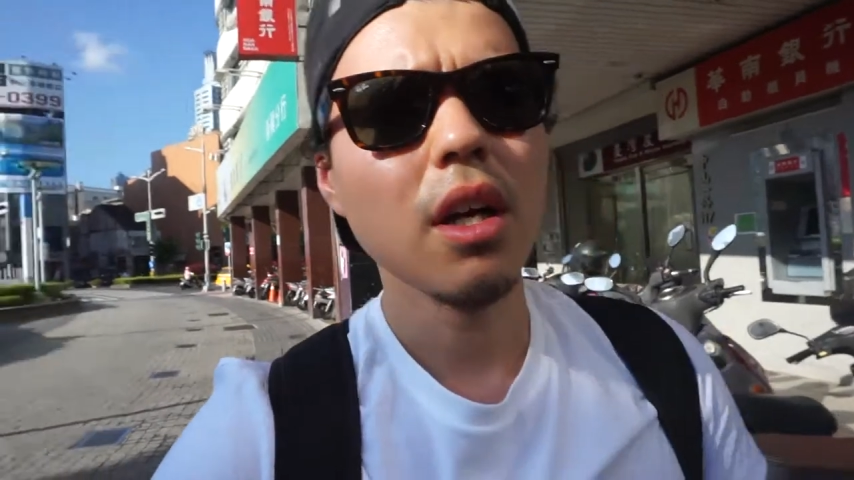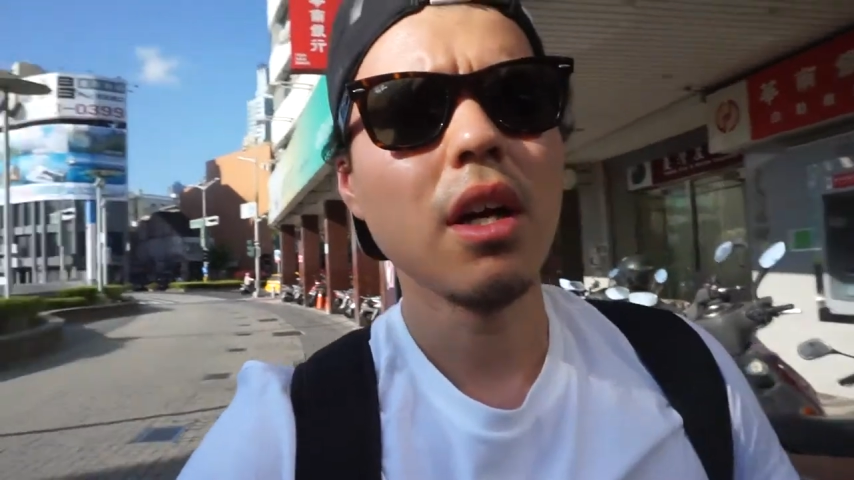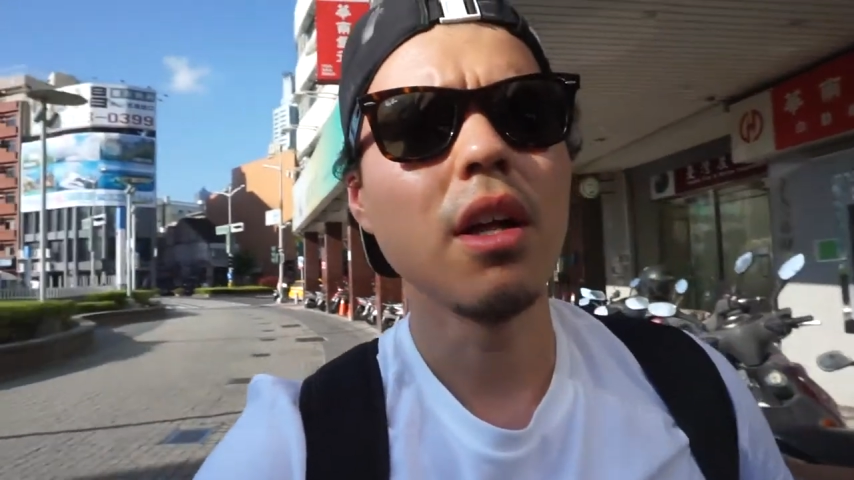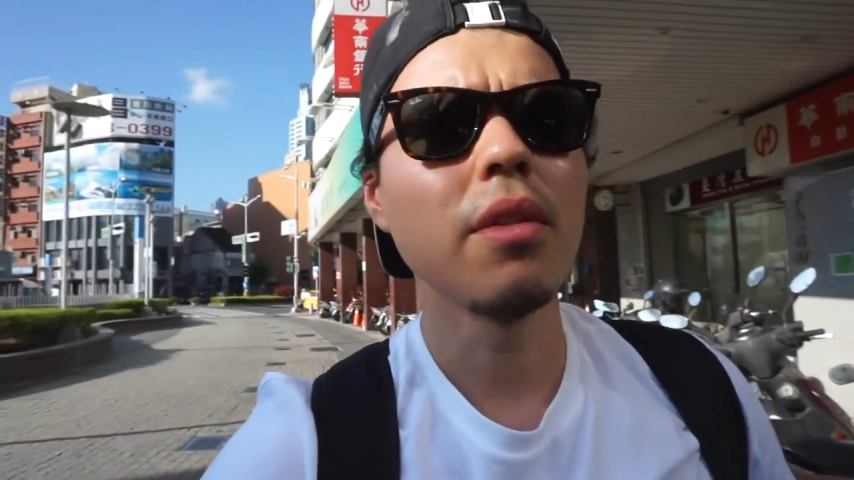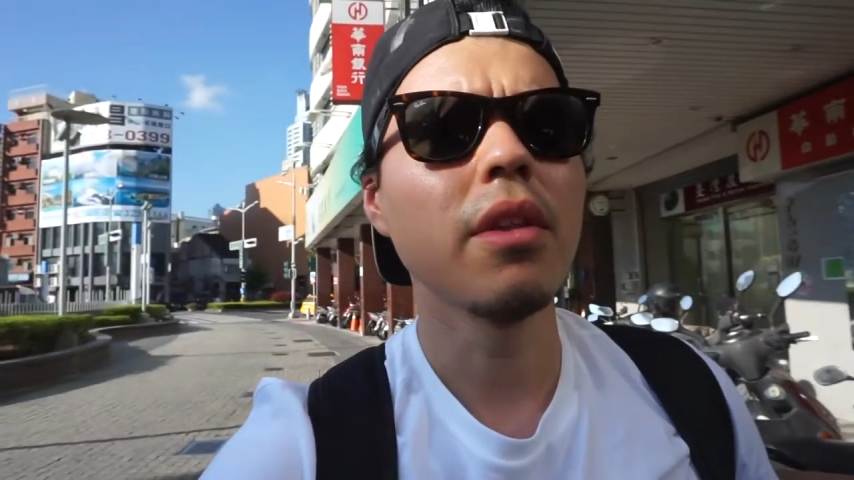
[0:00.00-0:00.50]

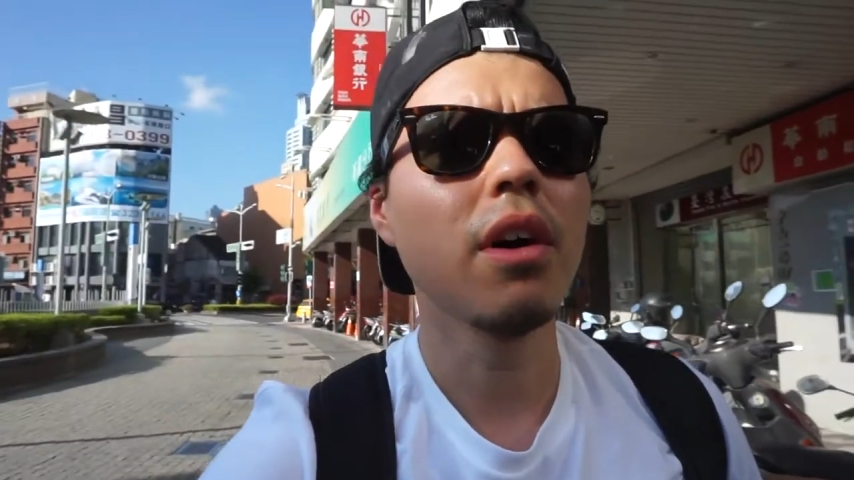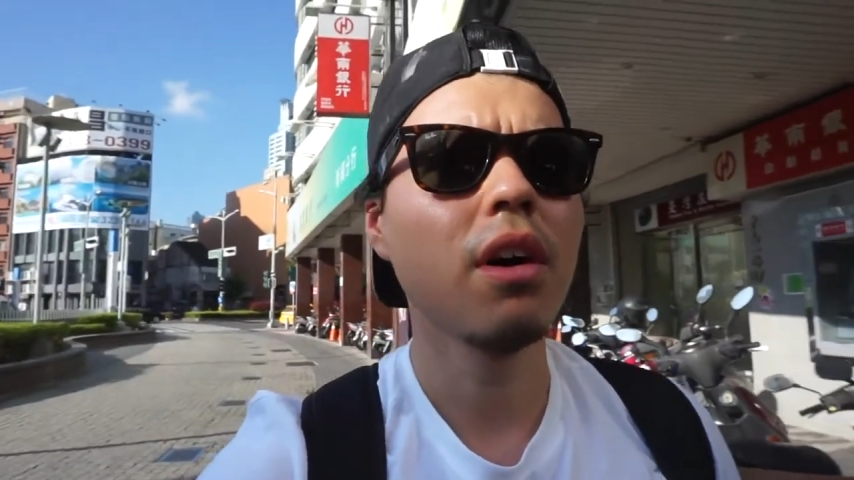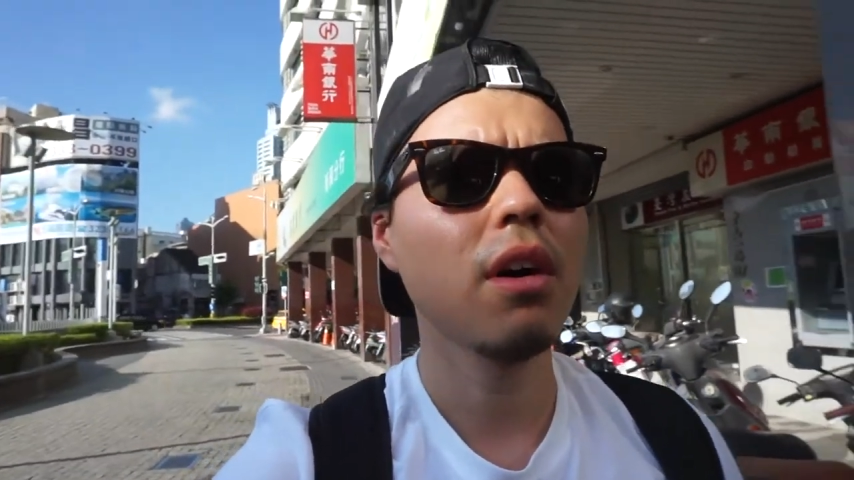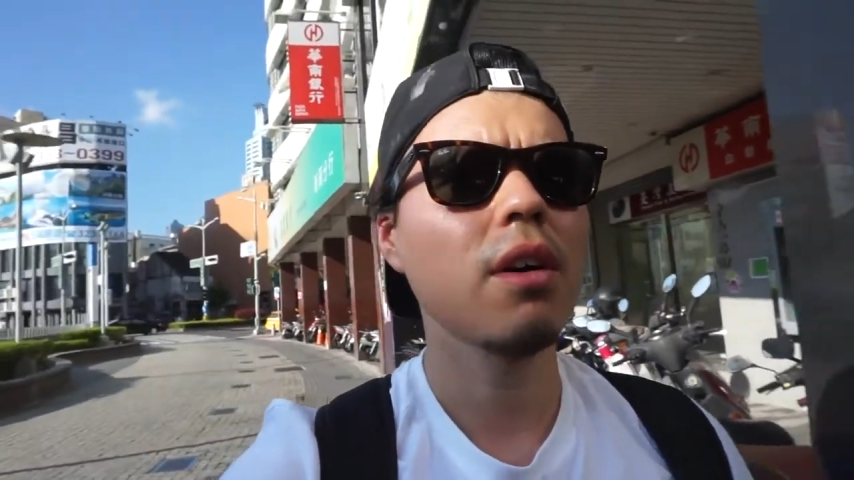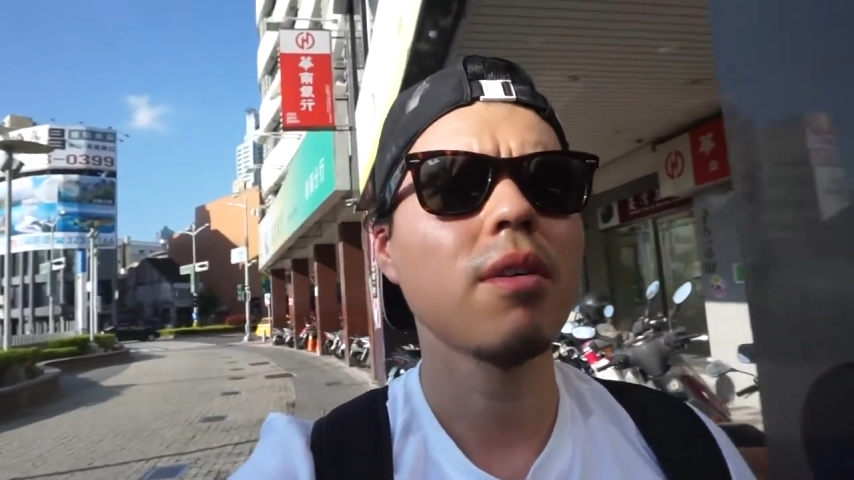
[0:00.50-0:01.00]
And
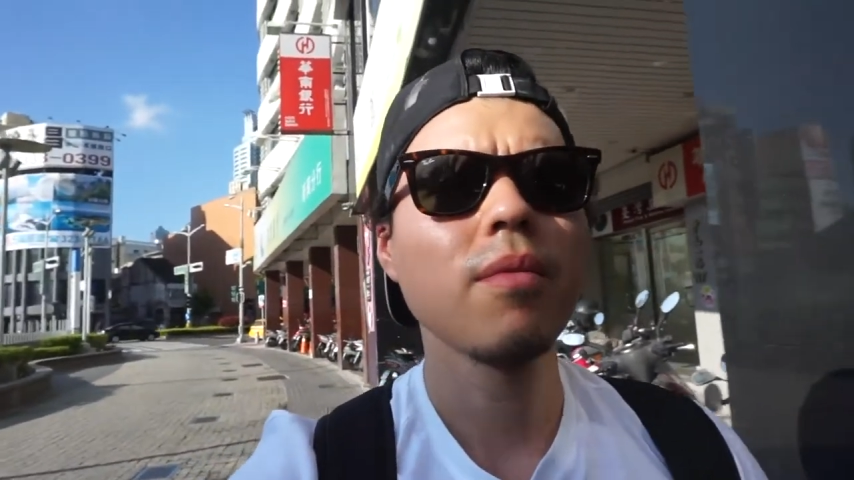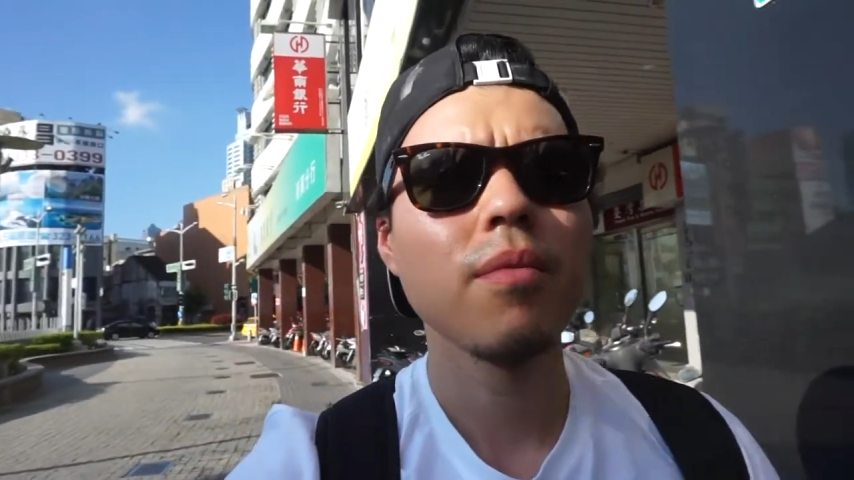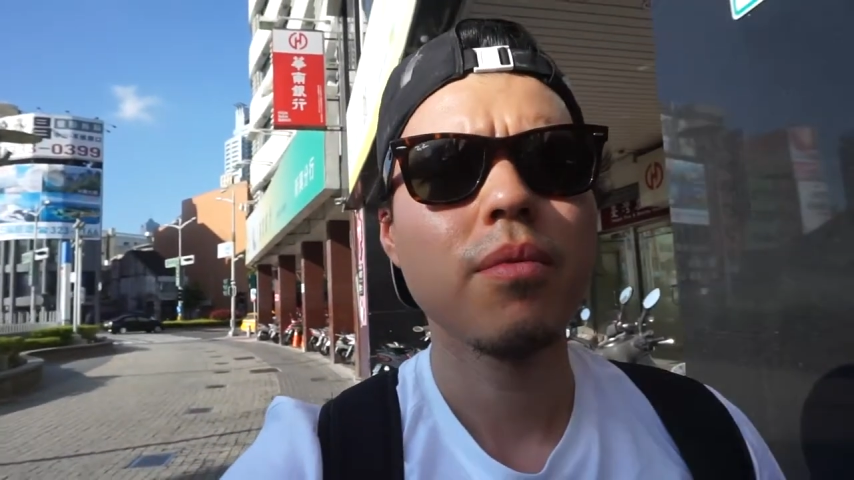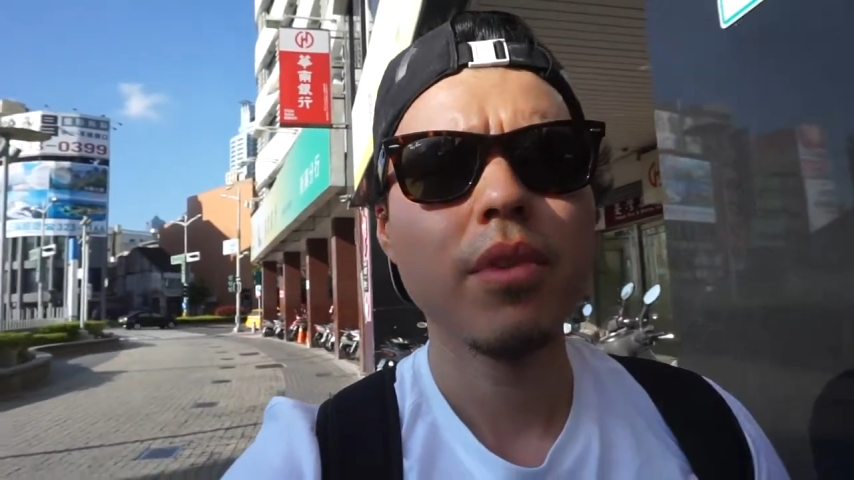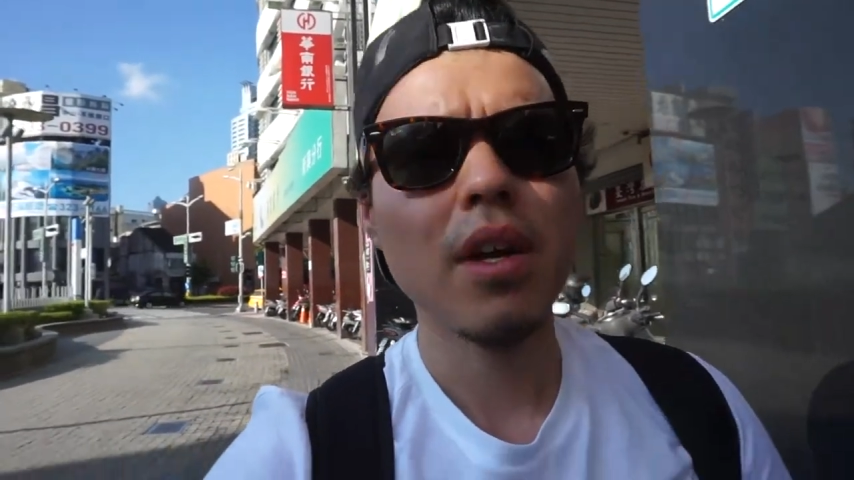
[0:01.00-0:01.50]
uh,
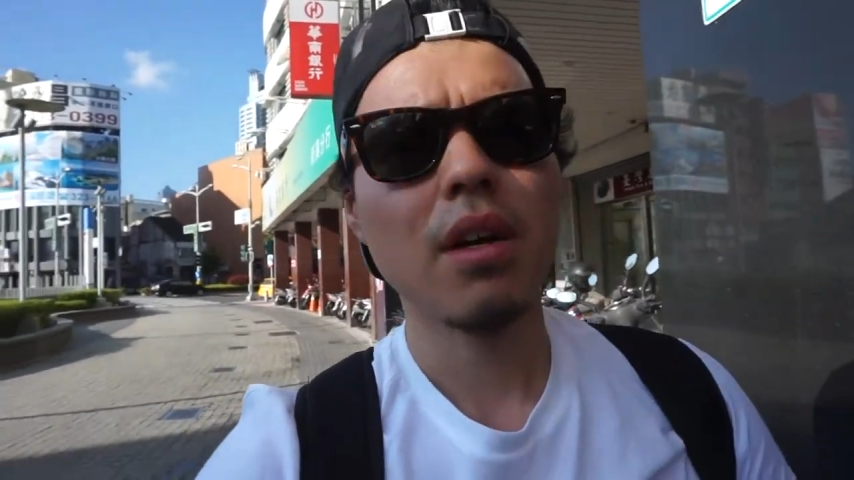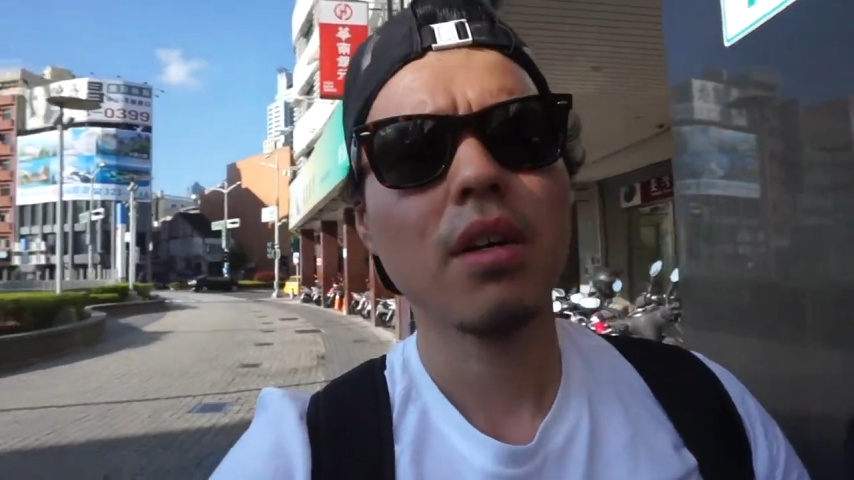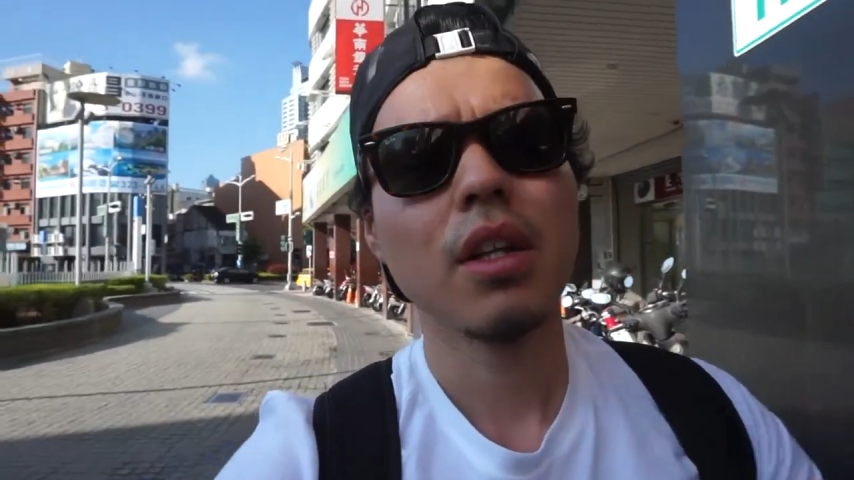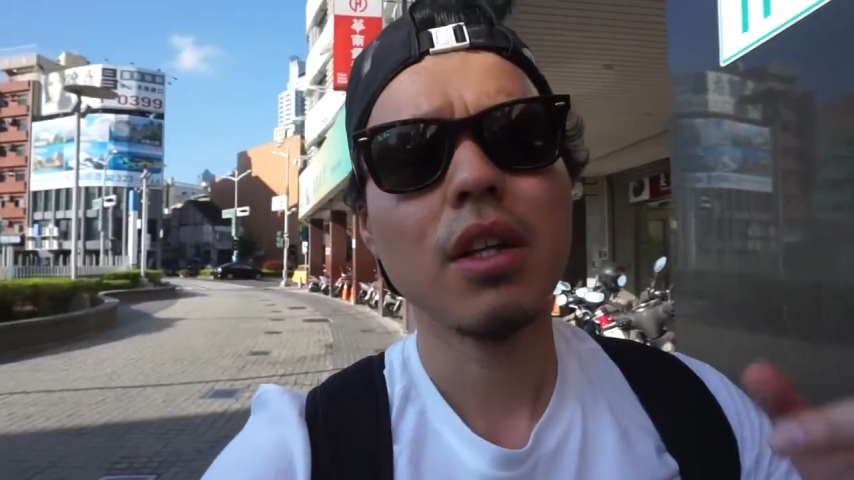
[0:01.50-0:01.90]
yeah,